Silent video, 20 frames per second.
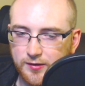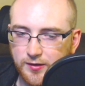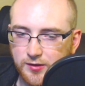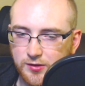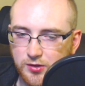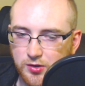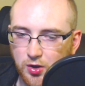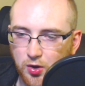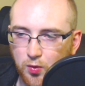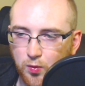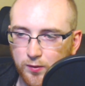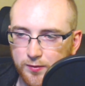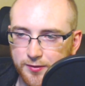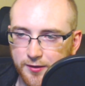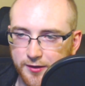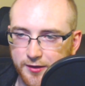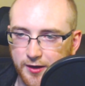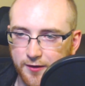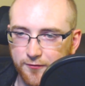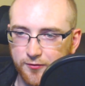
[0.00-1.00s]
know what
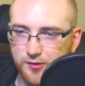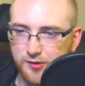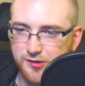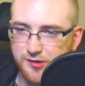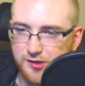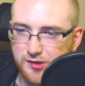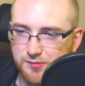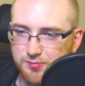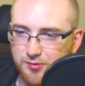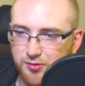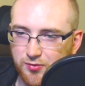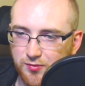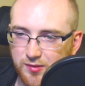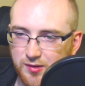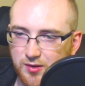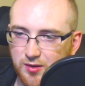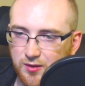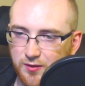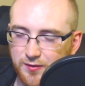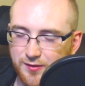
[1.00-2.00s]
the difference is
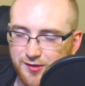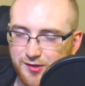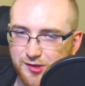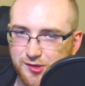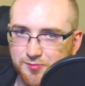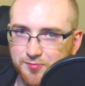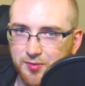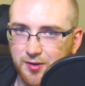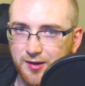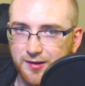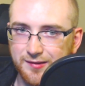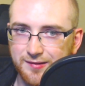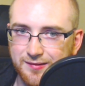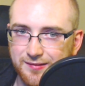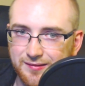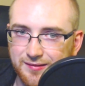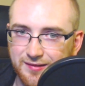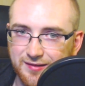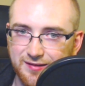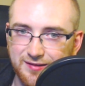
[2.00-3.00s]
between all these, but
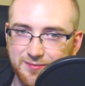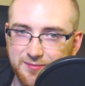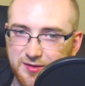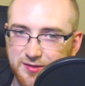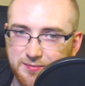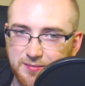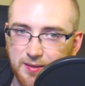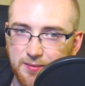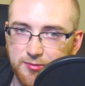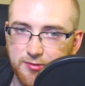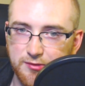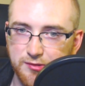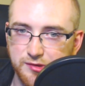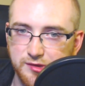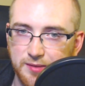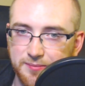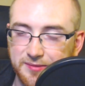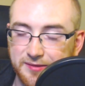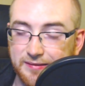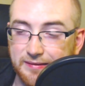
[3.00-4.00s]
I mean, maybe there's
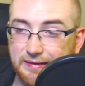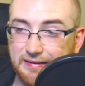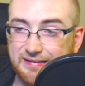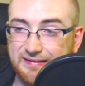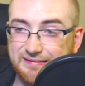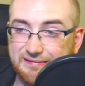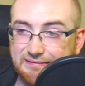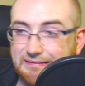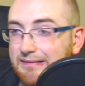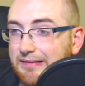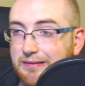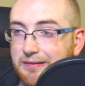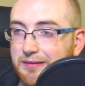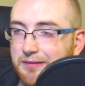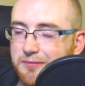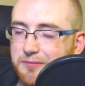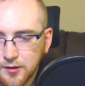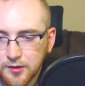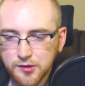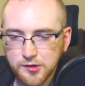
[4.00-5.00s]
something, I don't know.